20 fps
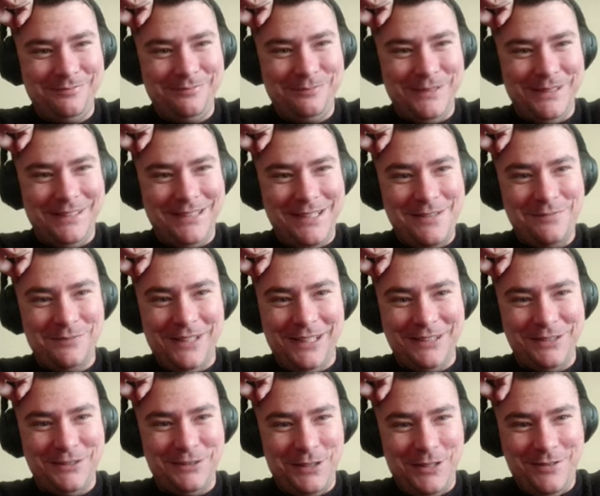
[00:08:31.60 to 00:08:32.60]
But then
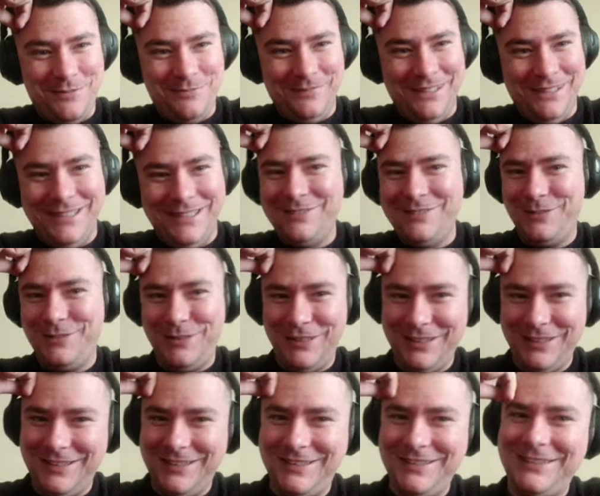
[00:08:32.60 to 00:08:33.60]
that Drawmed,
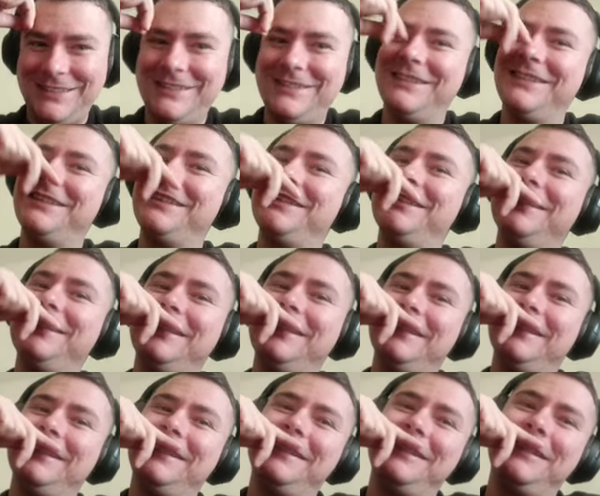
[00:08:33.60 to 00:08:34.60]
what?
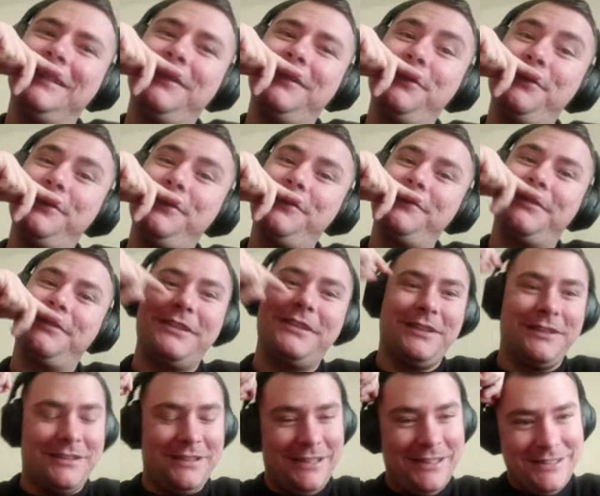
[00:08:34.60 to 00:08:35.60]
Oh, we
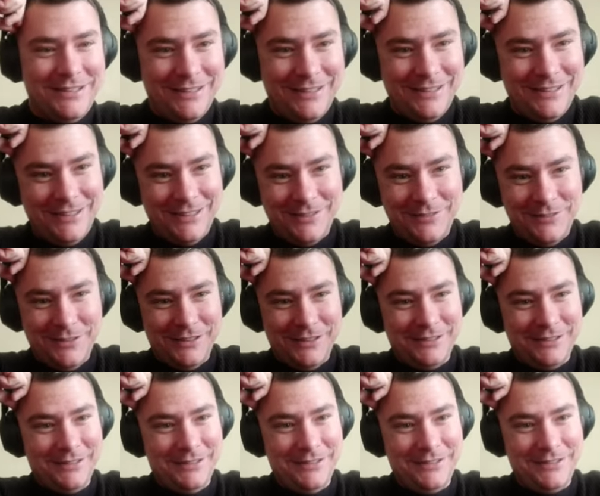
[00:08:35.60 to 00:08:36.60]
got legendary as well,
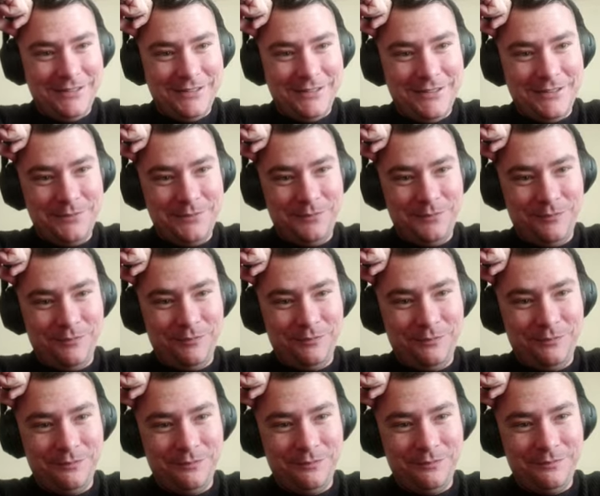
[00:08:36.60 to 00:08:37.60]
yes.
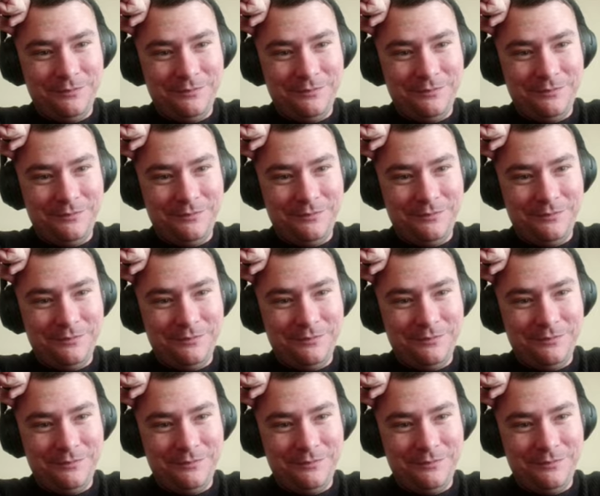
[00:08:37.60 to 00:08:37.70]
Mm-hmm.